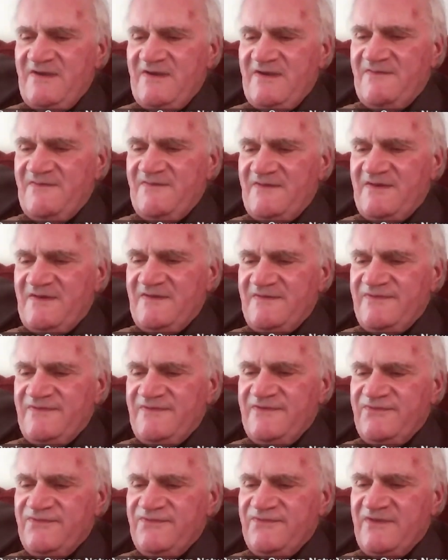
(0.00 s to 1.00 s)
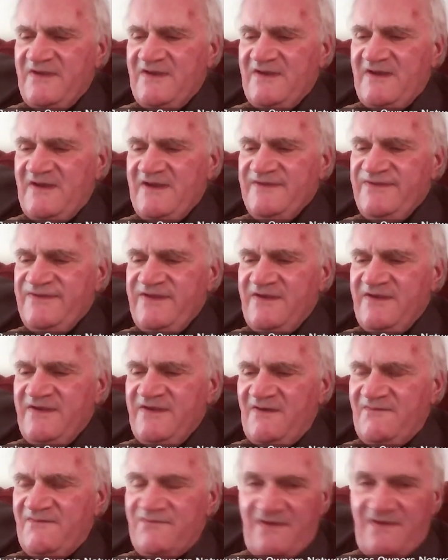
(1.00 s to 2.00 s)
uh, this uh, idea
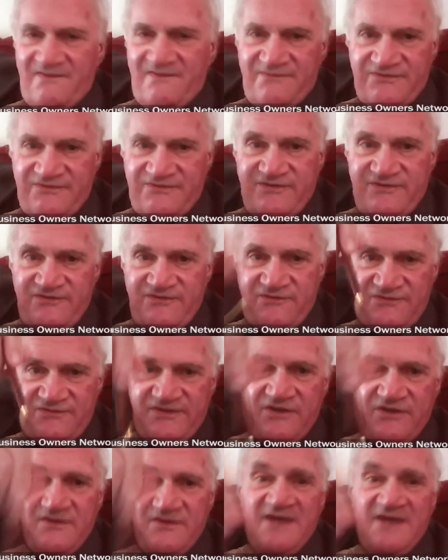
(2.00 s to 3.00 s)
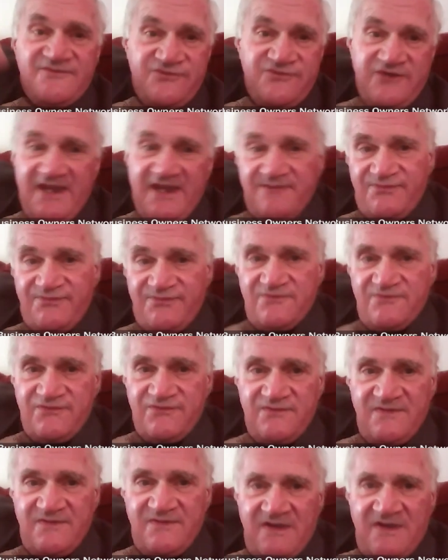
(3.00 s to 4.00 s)
of, of, you say you have
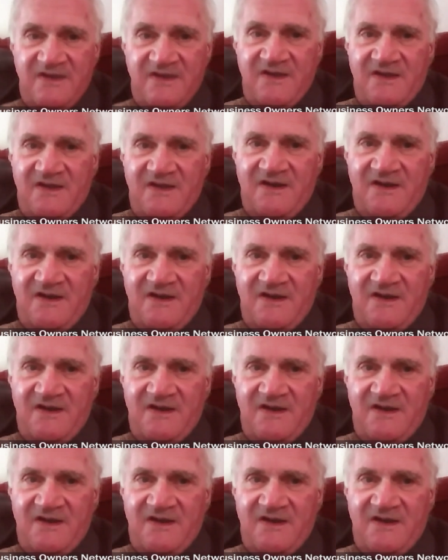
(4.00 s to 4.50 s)
chapters? Uh,